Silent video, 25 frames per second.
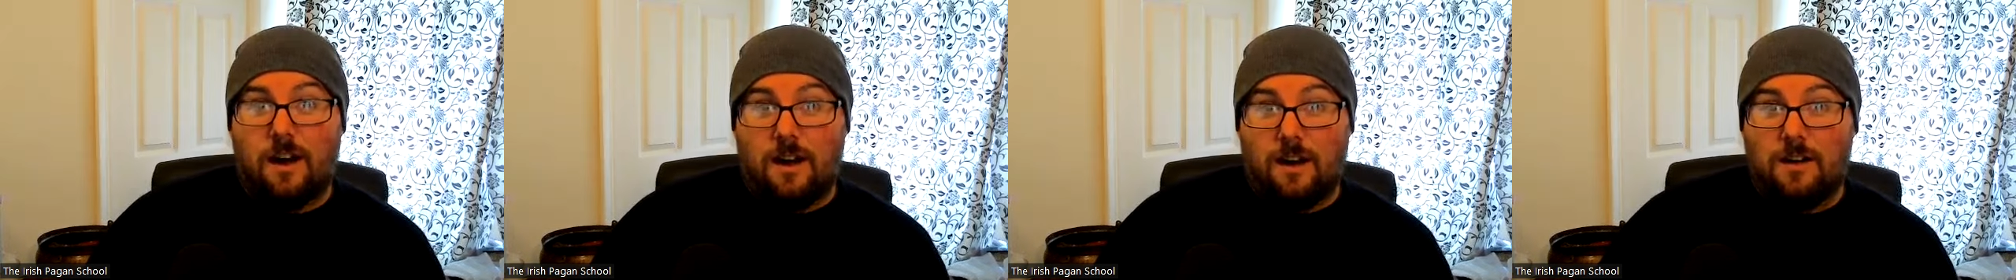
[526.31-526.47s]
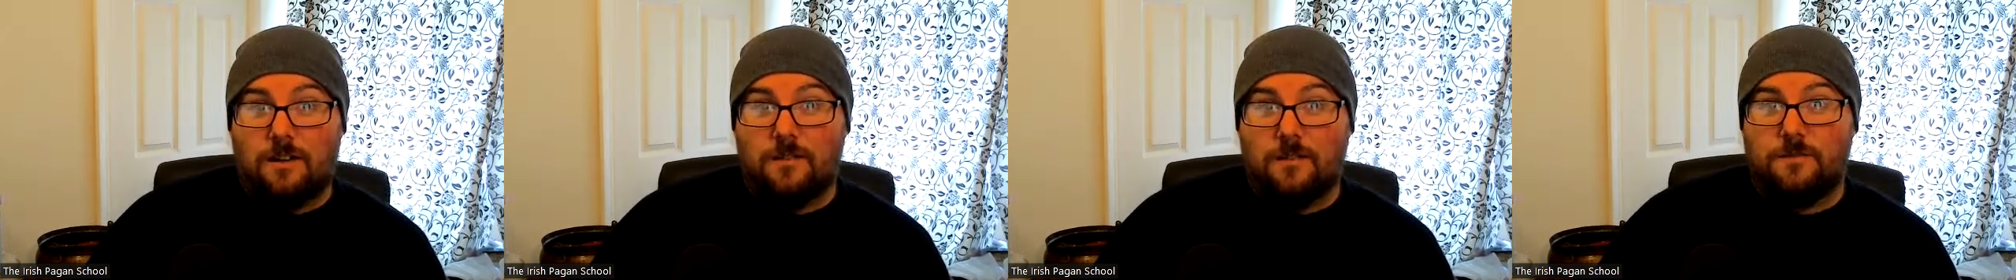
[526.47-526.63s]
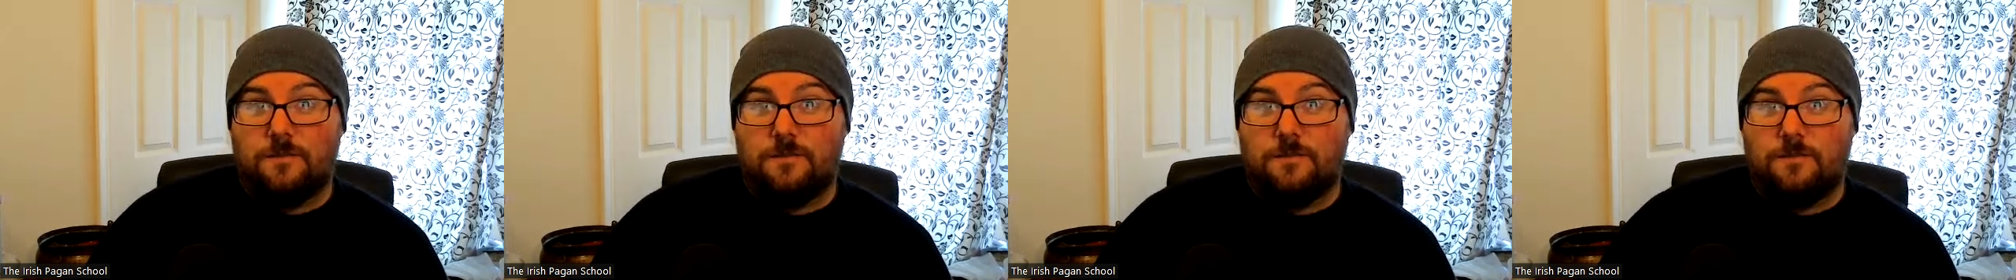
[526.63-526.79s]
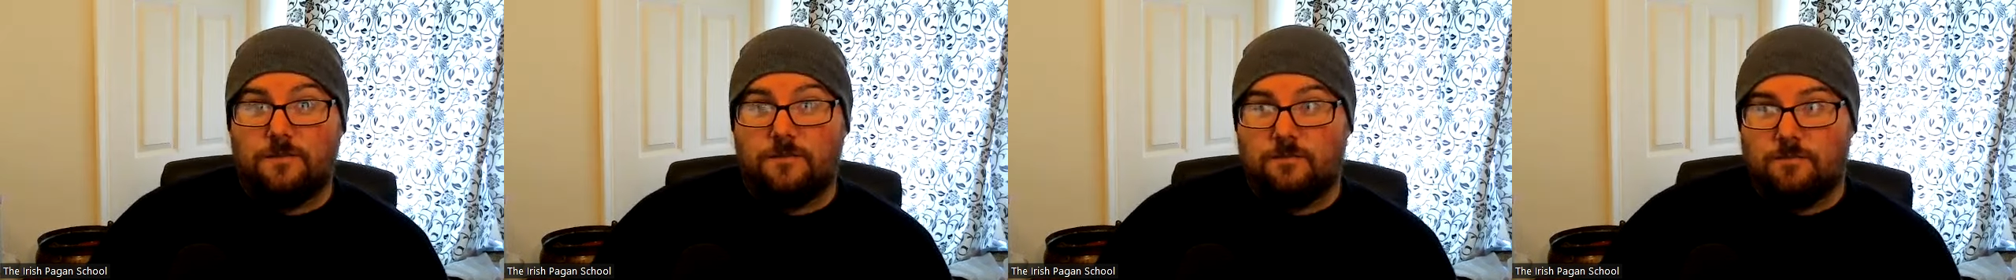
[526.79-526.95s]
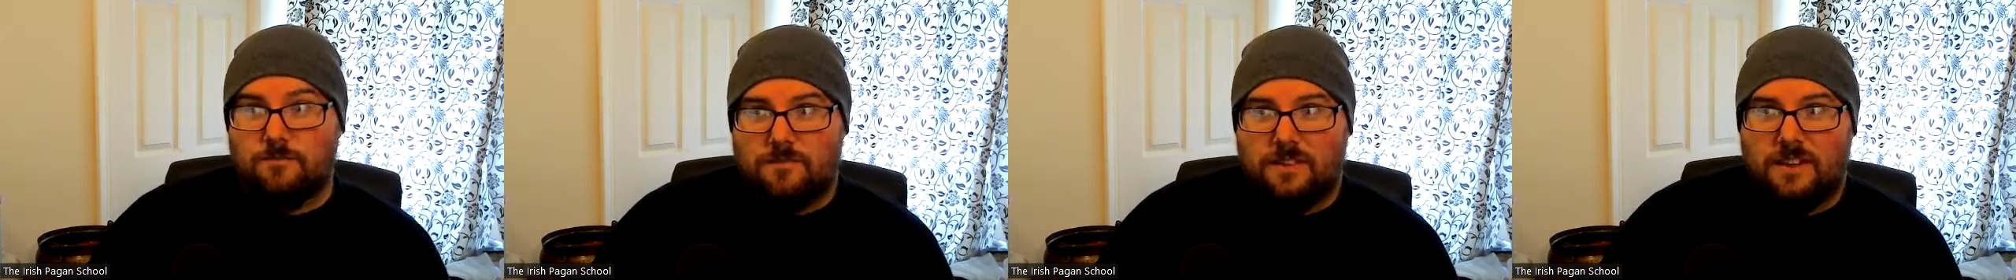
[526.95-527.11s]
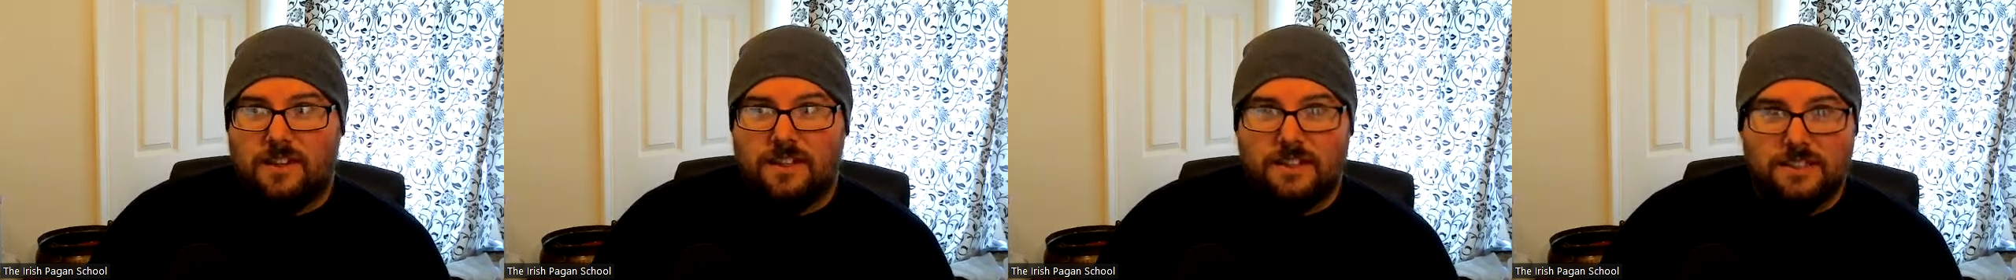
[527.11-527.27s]
of
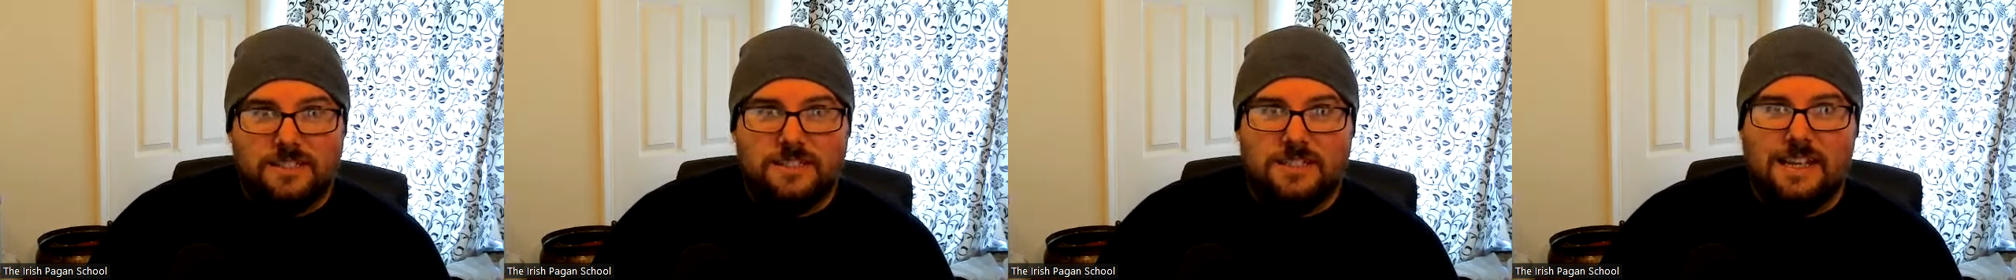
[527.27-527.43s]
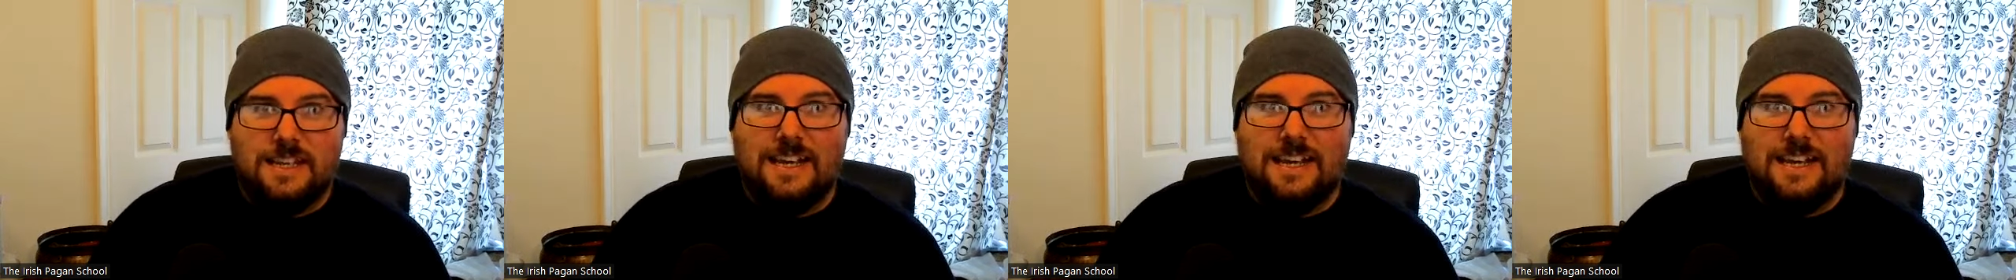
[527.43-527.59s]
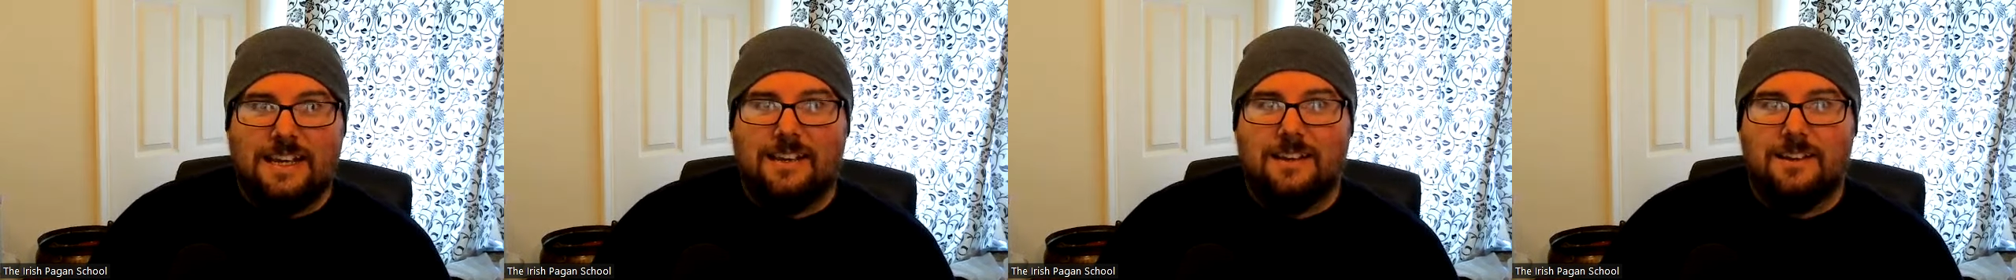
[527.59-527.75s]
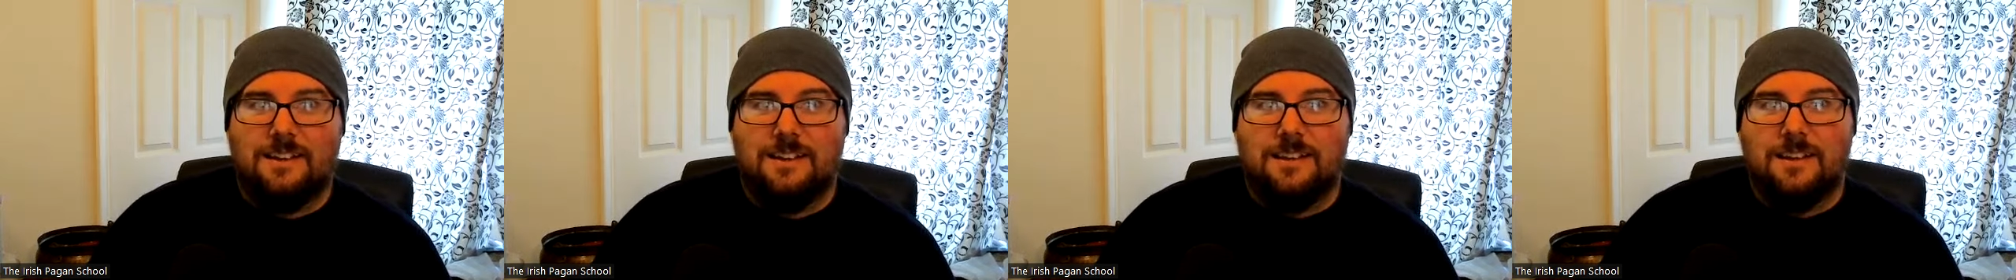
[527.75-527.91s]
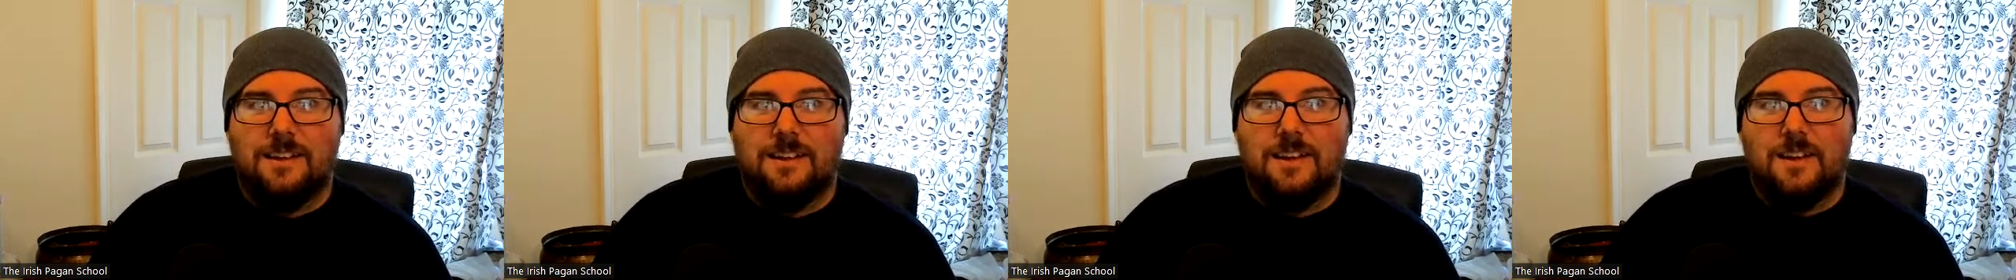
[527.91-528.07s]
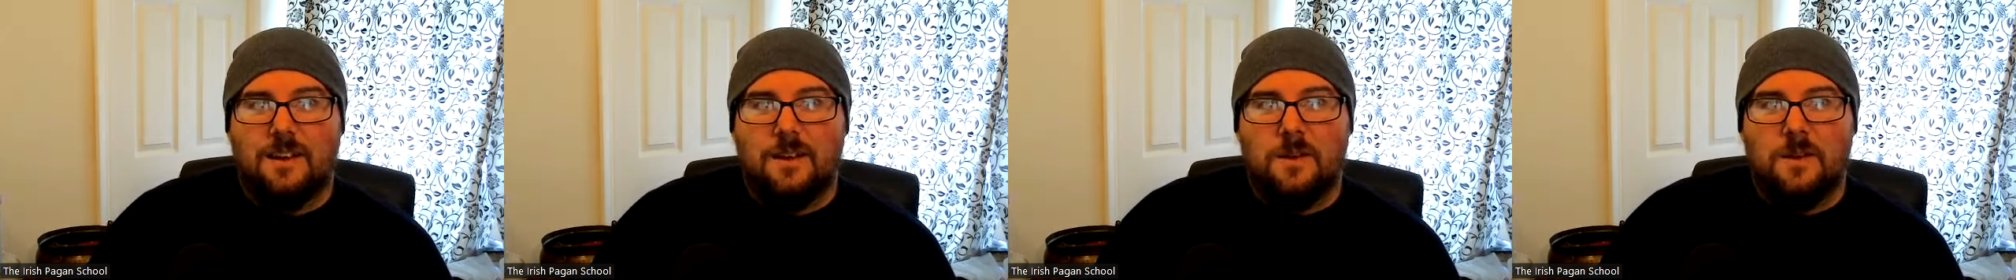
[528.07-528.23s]
the sea.